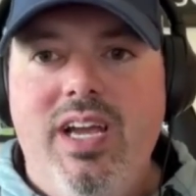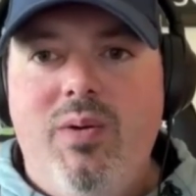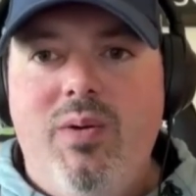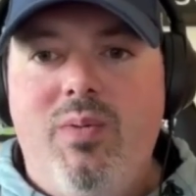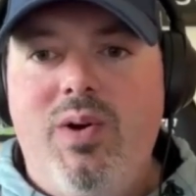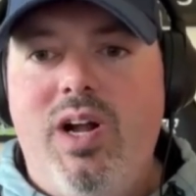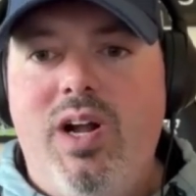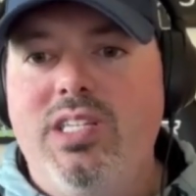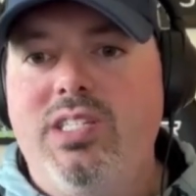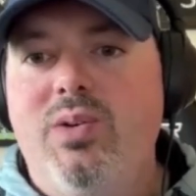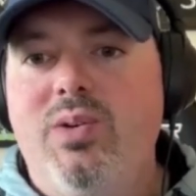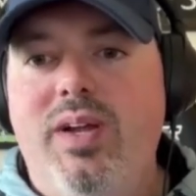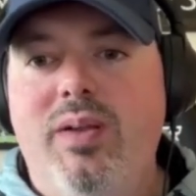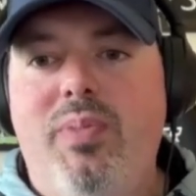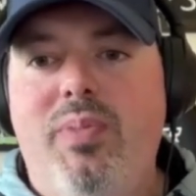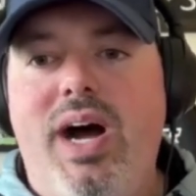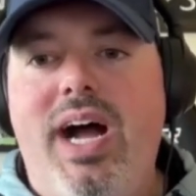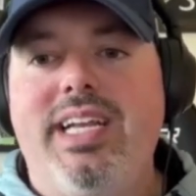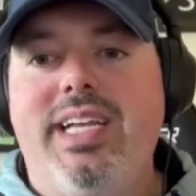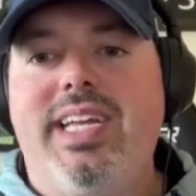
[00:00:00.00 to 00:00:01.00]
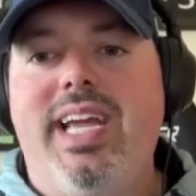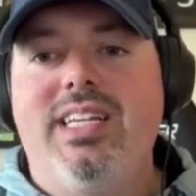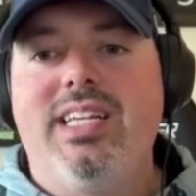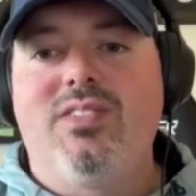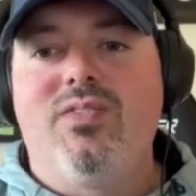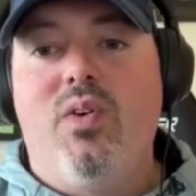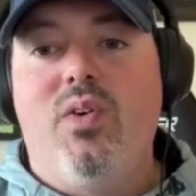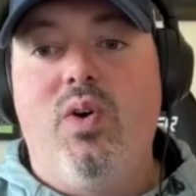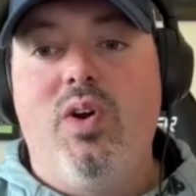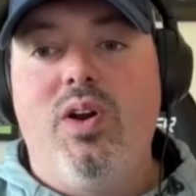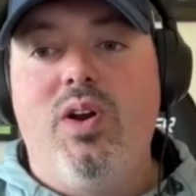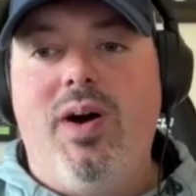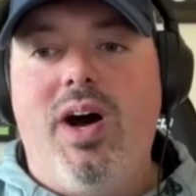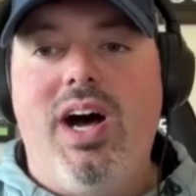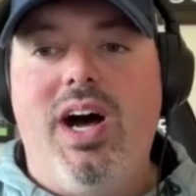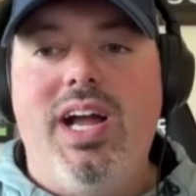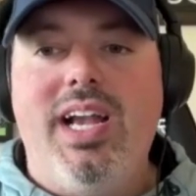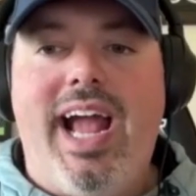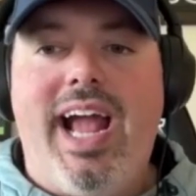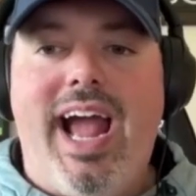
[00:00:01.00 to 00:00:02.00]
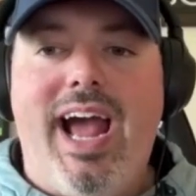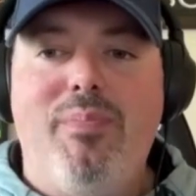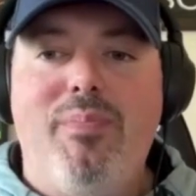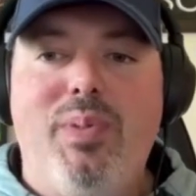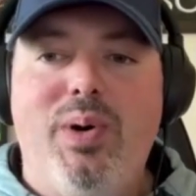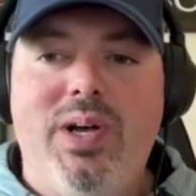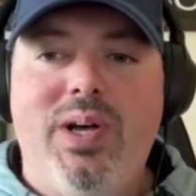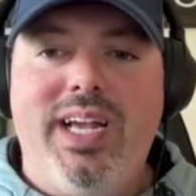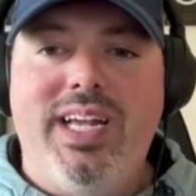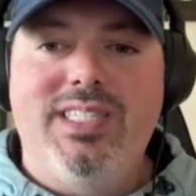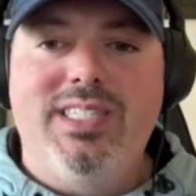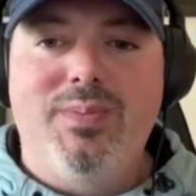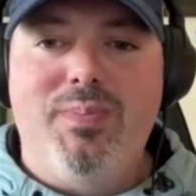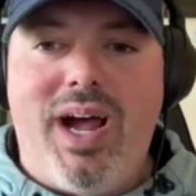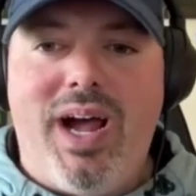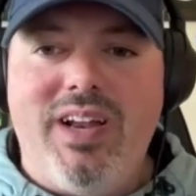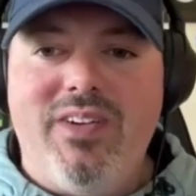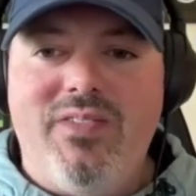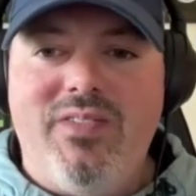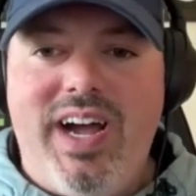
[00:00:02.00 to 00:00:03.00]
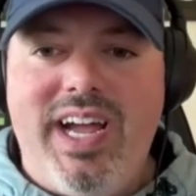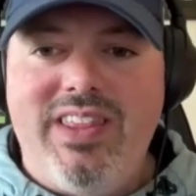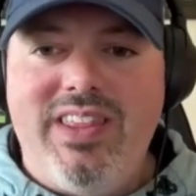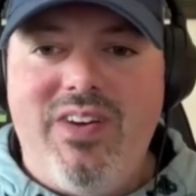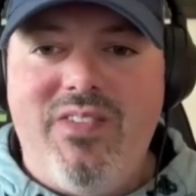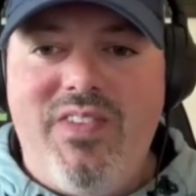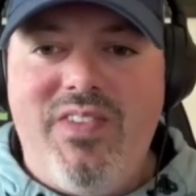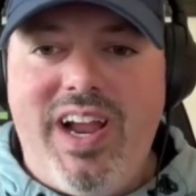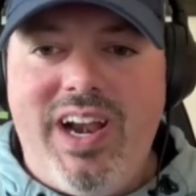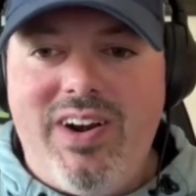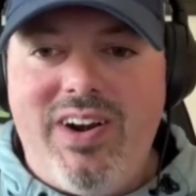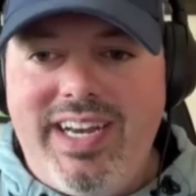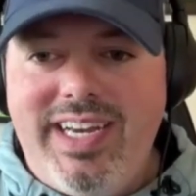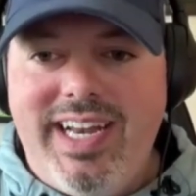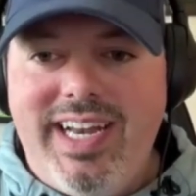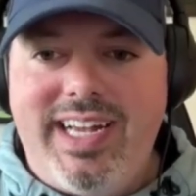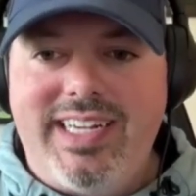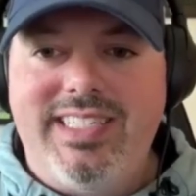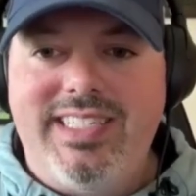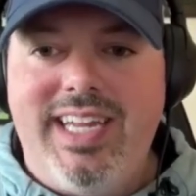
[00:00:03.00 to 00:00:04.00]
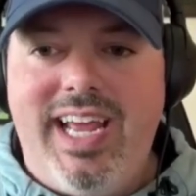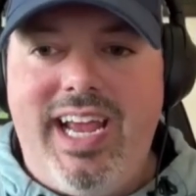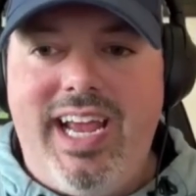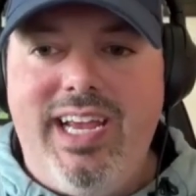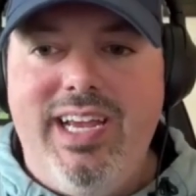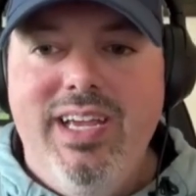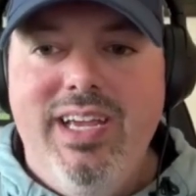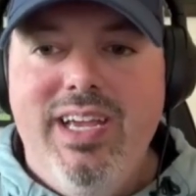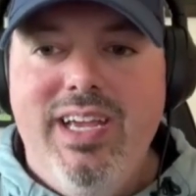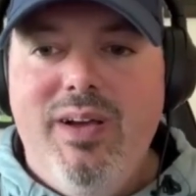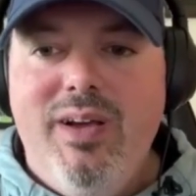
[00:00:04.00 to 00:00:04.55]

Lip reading: We're also in podcast form on Apple and Spotify the very next day.